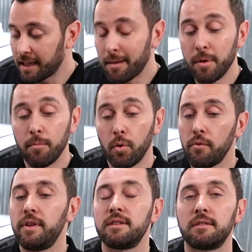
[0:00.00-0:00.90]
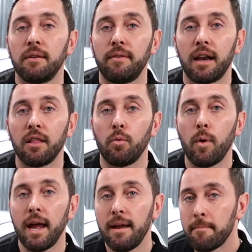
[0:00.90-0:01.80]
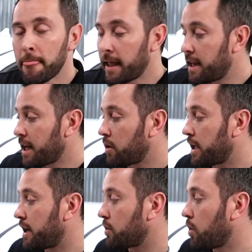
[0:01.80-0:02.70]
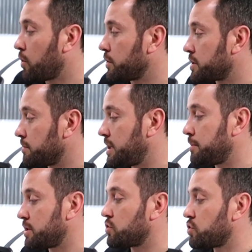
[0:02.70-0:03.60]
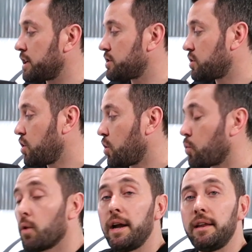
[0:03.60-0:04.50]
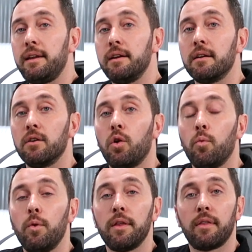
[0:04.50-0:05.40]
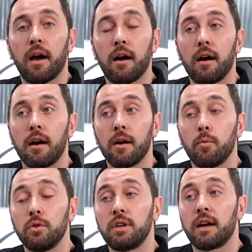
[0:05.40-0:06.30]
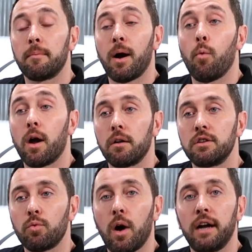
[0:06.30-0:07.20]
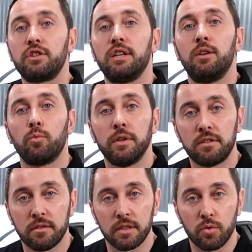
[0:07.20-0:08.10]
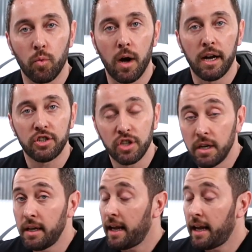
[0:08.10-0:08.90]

Let me move this stuff out of the way, and I'll go over some tips and tricks right here with we'll talk about waterless wash and rinseless wash.